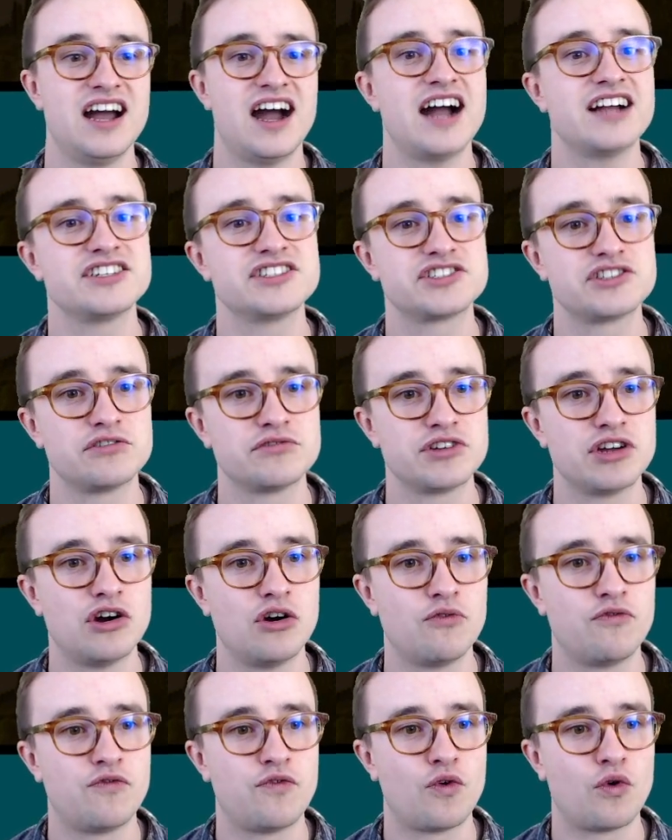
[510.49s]
I just don't
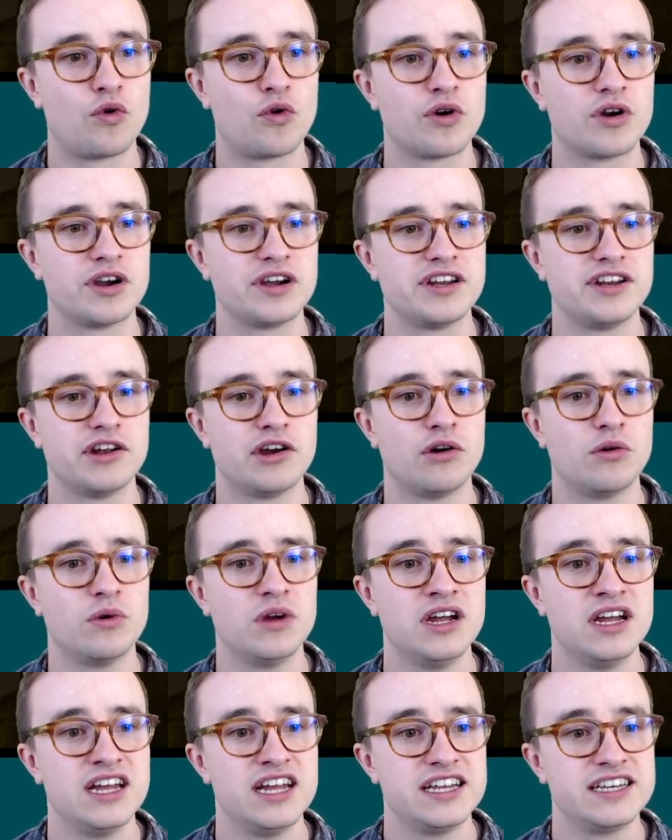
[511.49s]
know for, you
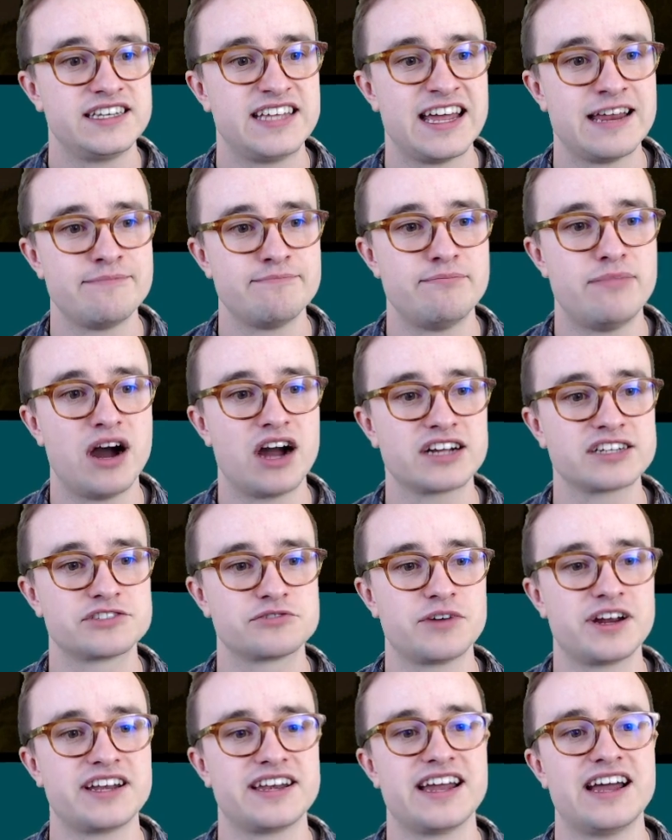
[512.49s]
know,
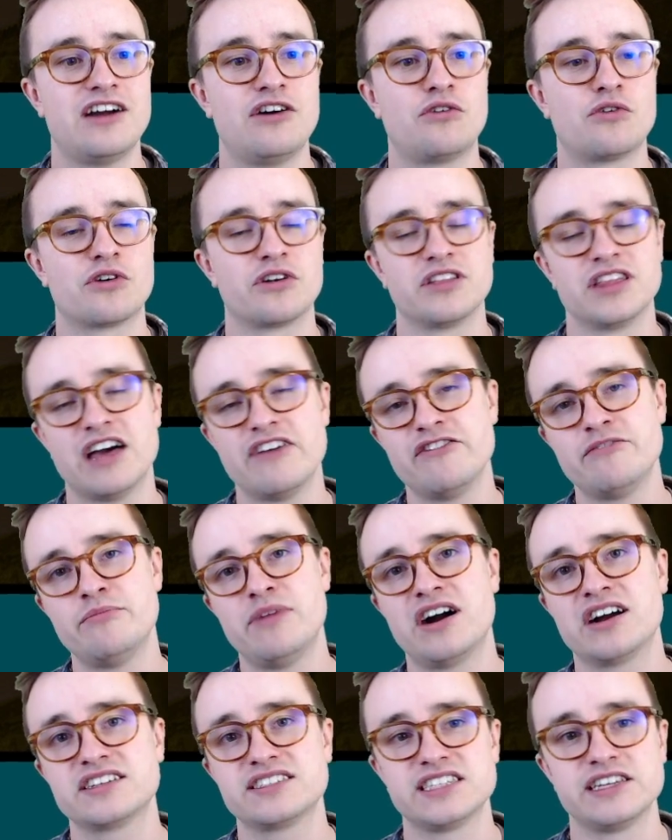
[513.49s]
$10 right now or
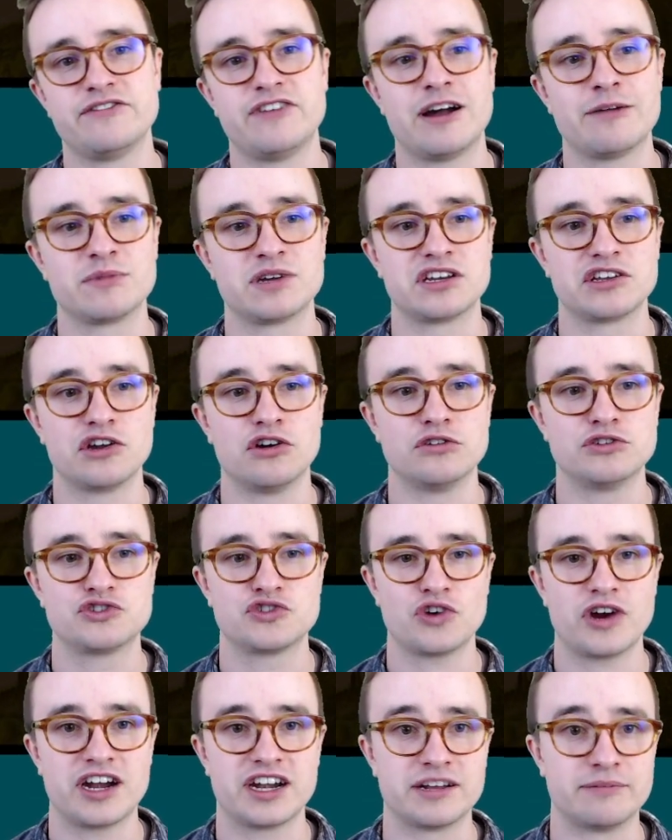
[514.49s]
$11 if I'm going to go
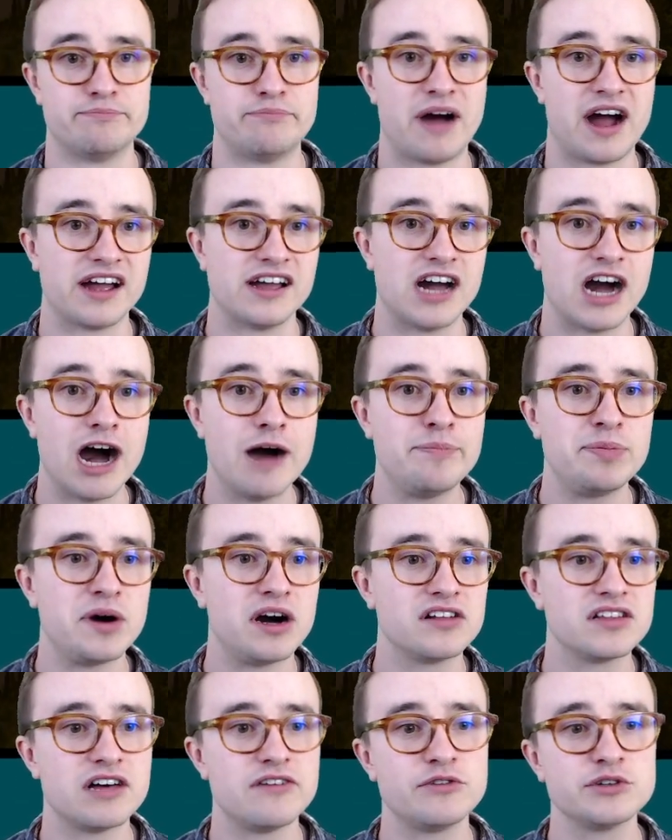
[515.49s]
try to buy up
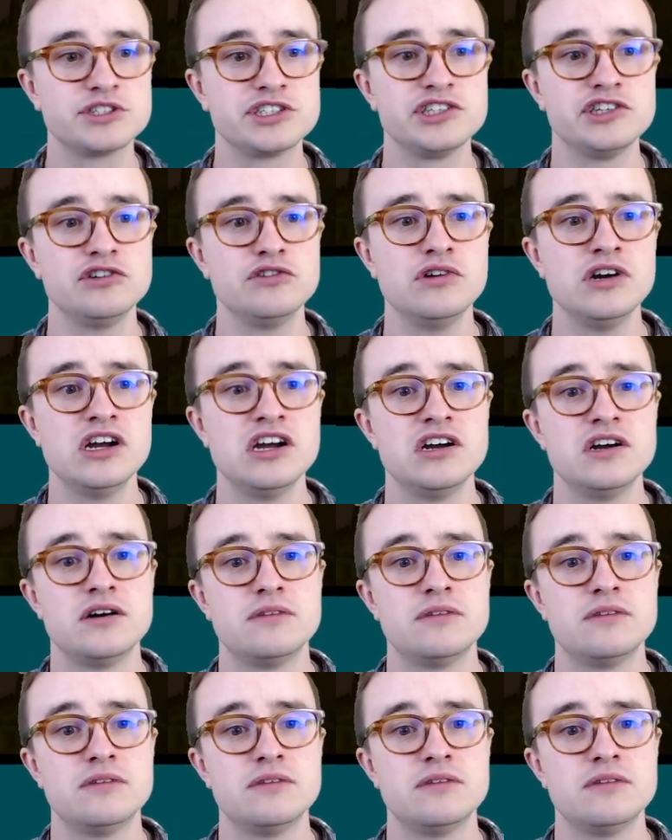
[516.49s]
a level 2.